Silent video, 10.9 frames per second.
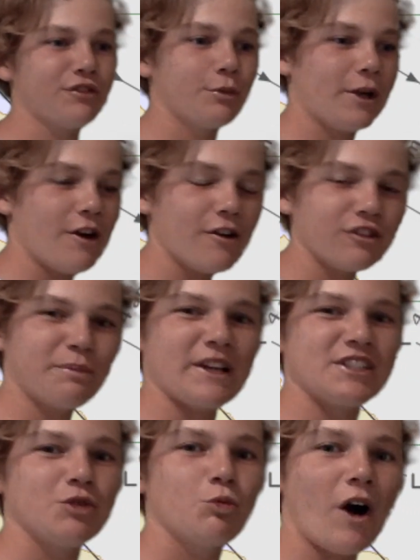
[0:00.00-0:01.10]
So we are
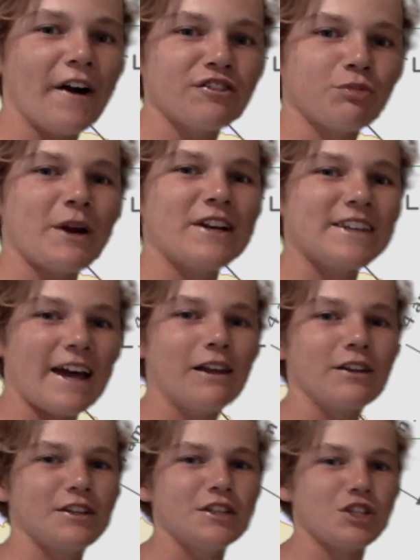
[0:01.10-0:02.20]
expecting widespread
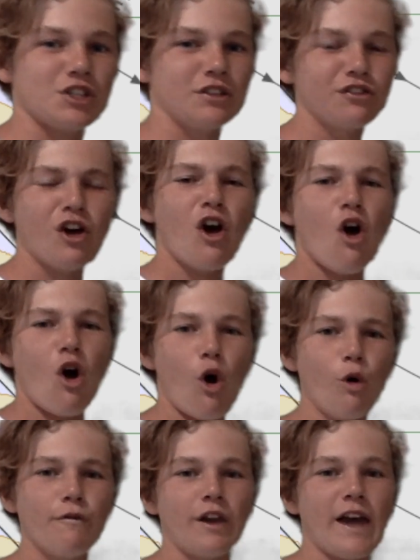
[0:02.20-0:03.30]
gale conditions
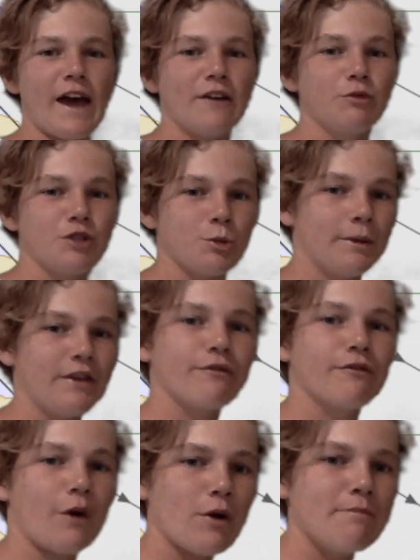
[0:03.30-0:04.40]
over land, which will be a
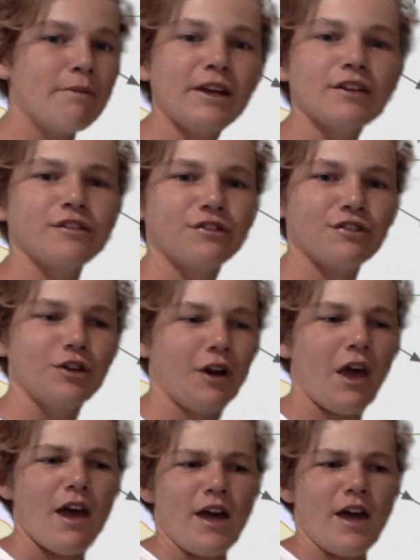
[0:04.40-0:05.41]
very big concern.